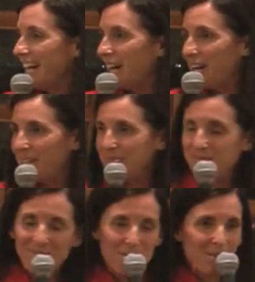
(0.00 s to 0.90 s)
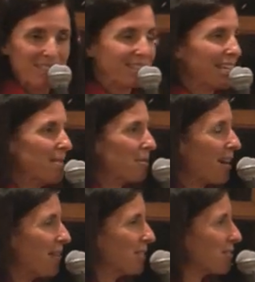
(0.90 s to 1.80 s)
Everybody's claiming
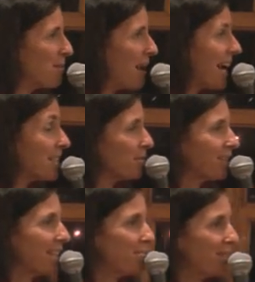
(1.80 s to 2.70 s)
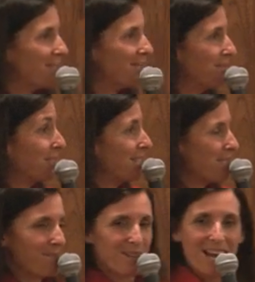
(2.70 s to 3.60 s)
we're having a rematch. We'll keep
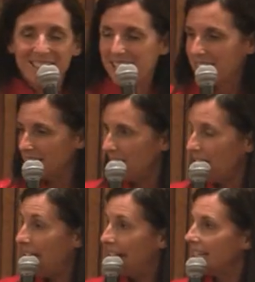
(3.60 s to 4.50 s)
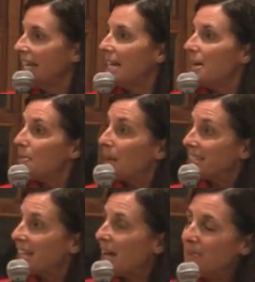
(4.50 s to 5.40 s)
you guys guessing on that.
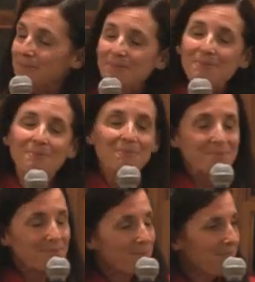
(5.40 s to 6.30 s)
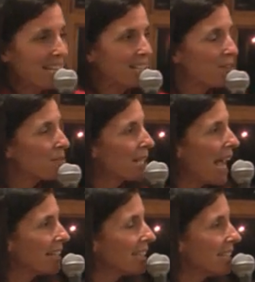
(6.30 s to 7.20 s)
But the
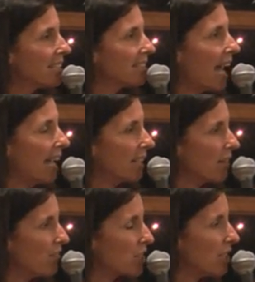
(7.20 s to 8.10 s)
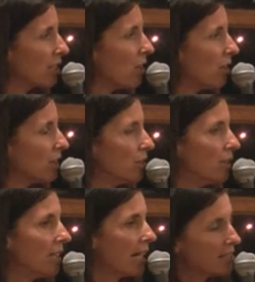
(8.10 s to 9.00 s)
reality is I had a conviction and a call to
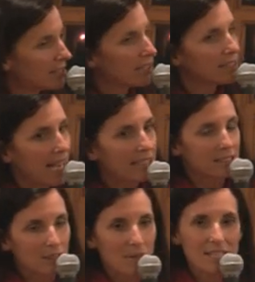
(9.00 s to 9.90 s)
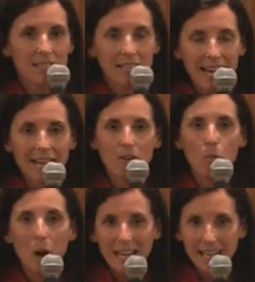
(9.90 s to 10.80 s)
duty, and I just asked the question
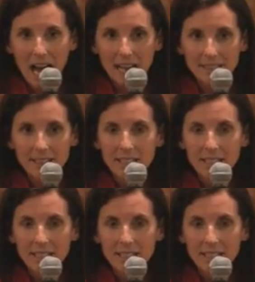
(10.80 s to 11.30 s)
again, why not?